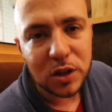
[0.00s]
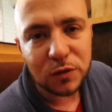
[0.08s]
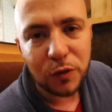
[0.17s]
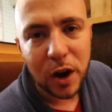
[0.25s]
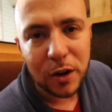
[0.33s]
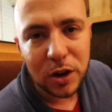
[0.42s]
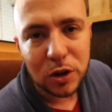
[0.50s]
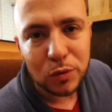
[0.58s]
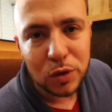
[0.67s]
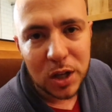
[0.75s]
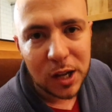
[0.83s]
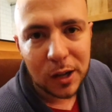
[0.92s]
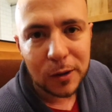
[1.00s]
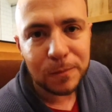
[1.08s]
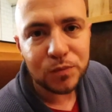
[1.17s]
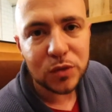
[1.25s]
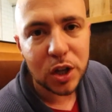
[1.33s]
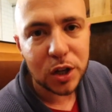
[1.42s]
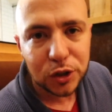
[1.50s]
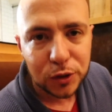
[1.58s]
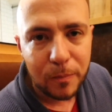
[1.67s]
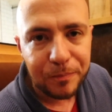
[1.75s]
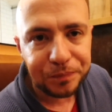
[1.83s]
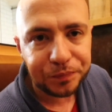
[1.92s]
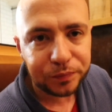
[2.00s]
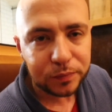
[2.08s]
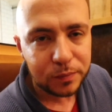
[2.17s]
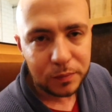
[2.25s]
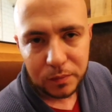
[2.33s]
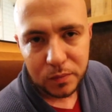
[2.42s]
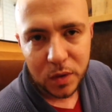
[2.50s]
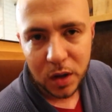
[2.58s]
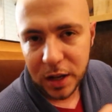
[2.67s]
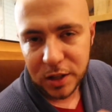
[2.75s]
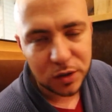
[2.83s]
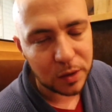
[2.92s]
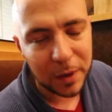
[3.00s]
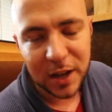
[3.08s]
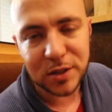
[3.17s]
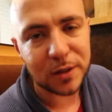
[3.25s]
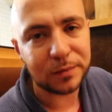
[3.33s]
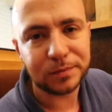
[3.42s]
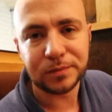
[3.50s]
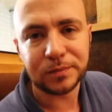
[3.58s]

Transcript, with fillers: It's a very unique dish. It's amazing.